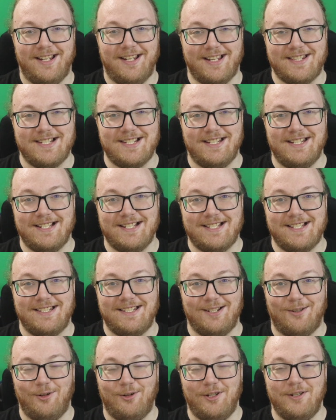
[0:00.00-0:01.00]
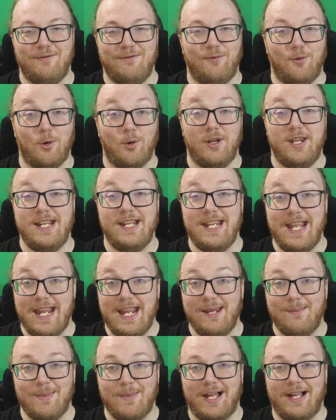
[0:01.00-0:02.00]
That's not necessarily for the
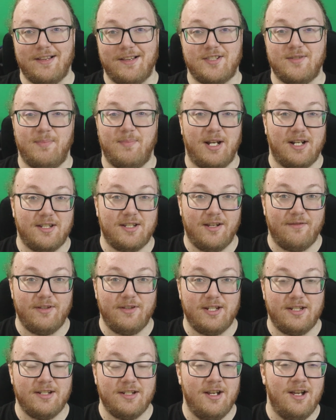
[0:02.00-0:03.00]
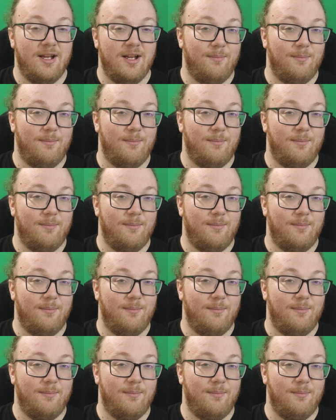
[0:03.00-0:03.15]
game aspect of it,